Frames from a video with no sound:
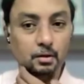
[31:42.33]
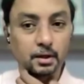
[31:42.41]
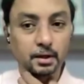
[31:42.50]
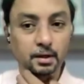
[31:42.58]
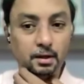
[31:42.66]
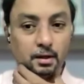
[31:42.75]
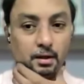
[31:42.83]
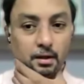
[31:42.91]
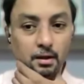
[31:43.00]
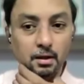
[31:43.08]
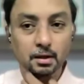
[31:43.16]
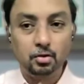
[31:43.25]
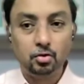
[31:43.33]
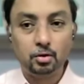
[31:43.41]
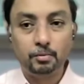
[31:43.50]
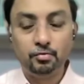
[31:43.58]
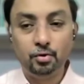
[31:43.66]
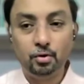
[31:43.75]
All right.
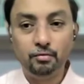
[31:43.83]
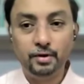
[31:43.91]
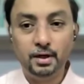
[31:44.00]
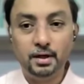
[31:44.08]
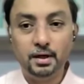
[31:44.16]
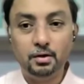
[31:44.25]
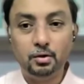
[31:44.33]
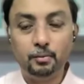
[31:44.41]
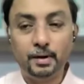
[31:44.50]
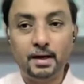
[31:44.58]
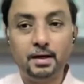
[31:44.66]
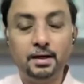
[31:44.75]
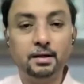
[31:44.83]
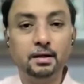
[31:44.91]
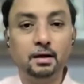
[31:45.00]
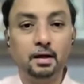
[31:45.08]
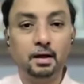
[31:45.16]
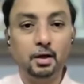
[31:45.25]
So before we get to
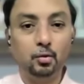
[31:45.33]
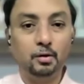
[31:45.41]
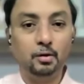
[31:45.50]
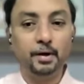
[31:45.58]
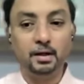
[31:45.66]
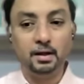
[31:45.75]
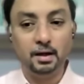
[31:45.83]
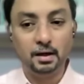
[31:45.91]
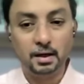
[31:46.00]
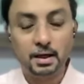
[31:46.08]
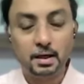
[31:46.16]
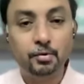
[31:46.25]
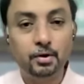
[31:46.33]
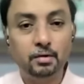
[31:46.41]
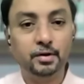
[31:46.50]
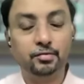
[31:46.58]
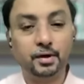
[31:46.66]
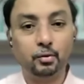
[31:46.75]
practicing equal breathing in a couple
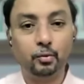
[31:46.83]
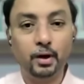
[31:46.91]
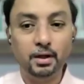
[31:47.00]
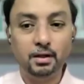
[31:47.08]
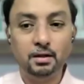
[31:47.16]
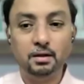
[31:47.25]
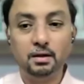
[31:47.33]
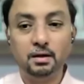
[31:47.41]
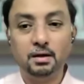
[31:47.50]
of different ways,